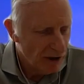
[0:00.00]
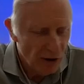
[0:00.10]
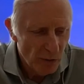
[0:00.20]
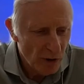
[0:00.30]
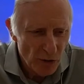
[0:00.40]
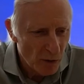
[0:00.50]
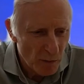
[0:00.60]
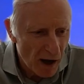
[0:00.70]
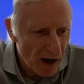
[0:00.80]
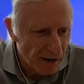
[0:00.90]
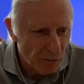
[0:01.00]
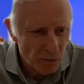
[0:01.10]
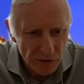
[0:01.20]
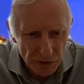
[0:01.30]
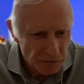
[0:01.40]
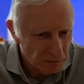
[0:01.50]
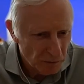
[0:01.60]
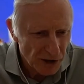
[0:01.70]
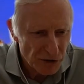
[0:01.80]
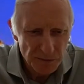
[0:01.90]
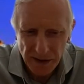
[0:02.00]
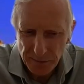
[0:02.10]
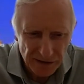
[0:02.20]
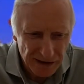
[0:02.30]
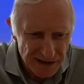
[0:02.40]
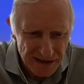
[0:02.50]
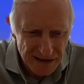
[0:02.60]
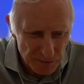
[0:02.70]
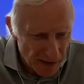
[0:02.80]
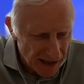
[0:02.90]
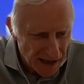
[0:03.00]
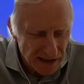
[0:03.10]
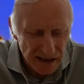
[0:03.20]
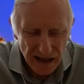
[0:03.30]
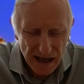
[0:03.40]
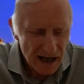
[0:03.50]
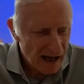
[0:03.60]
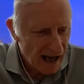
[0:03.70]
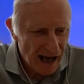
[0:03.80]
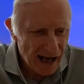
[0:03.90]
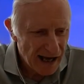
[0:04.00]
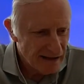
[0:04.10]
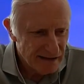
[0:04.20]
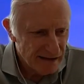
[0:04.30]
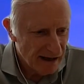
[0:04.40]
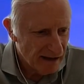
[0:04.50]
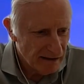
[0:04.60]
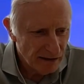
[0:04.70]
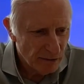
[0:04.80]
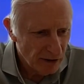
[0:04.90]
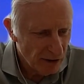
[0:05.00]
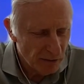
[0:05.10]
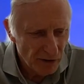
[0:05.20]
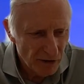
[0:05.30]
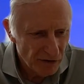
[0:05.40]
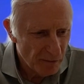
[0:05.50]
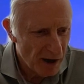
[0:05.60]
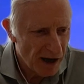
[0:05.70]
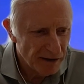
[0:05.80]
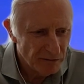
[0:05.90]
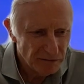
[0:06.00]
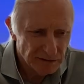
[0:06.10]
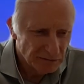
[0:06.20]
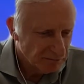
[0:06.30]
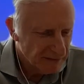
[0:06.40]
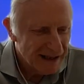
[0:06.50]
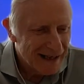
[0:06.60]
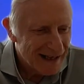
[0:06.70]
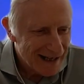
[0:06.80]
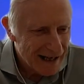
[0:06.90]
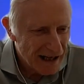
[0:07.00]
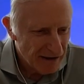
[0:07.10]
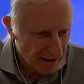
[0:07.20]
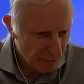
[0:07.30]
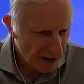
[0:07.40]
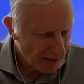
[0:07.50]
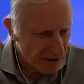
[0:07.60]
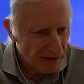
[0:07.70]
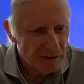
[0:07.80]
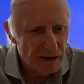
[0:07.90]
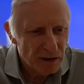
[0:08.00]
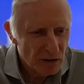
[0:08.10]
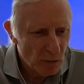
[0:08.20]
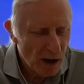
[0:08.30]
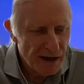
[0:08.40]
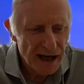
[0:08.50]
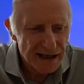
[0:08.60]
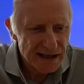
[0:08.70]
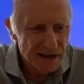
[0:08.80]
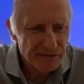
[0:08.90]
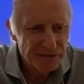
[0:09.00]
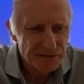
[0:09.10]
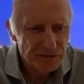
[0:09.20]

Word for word: who, who am I? Why should people listen to me? And uh, who, who on earth am I? And, and, and we have a quite a negative